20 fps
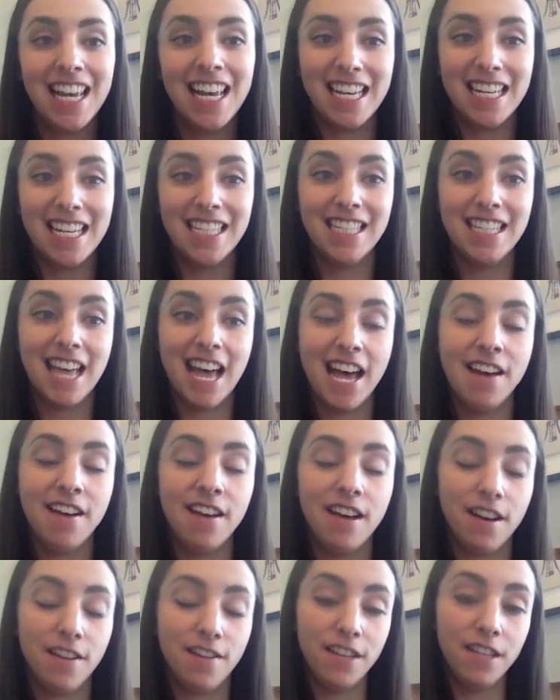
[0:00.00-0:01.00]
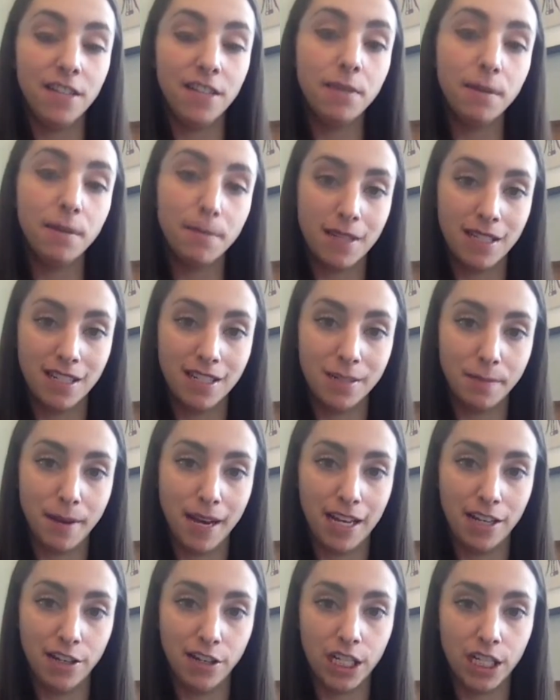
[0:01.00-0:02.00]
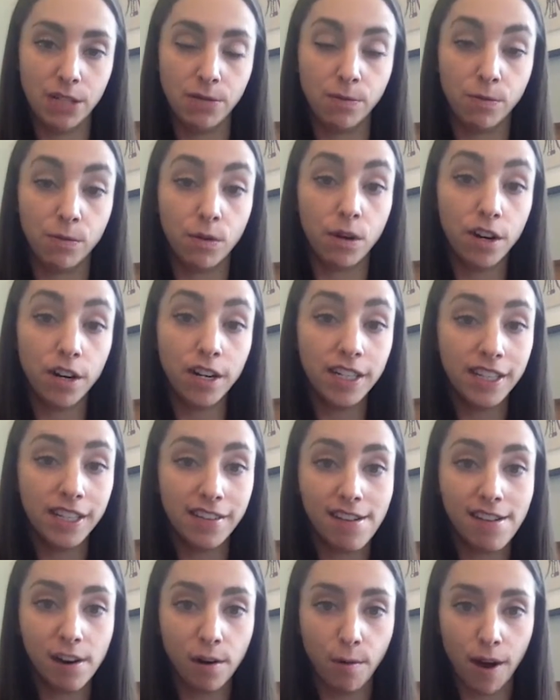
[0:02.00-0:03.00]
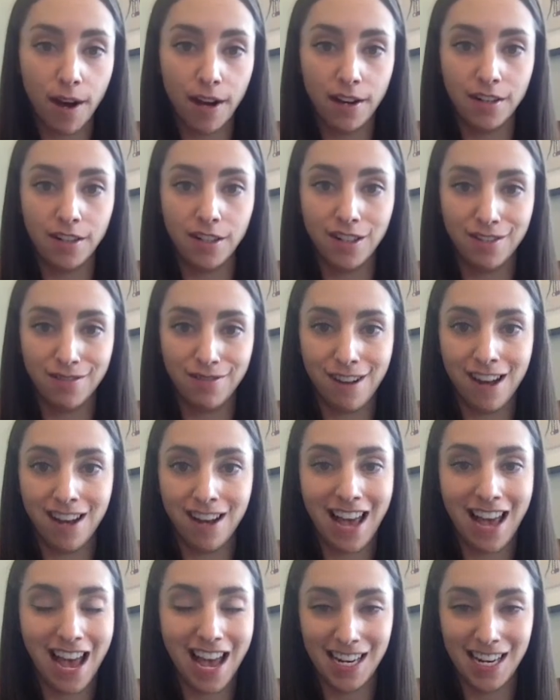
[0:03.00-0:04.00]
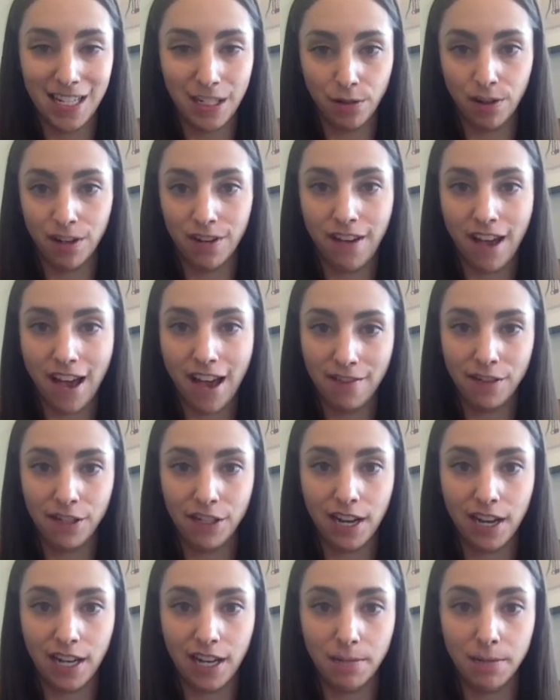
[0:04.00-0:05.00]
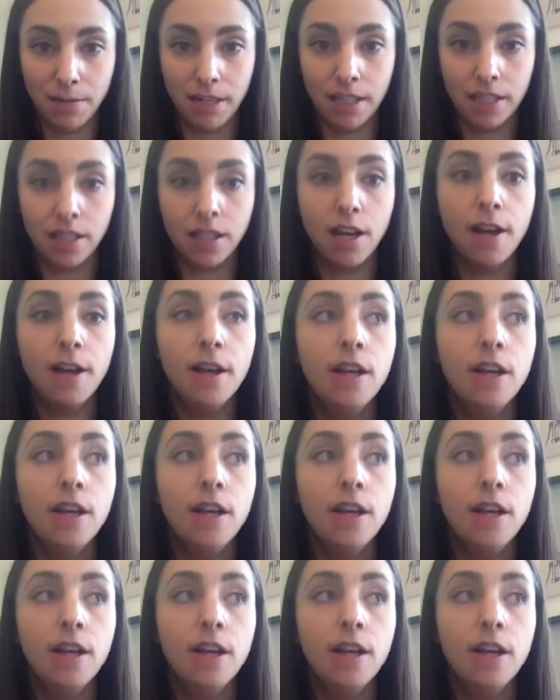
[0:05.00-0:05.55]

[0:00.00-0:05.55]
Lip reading: is that a Facebook business page is currently required to run any sort of advertisements.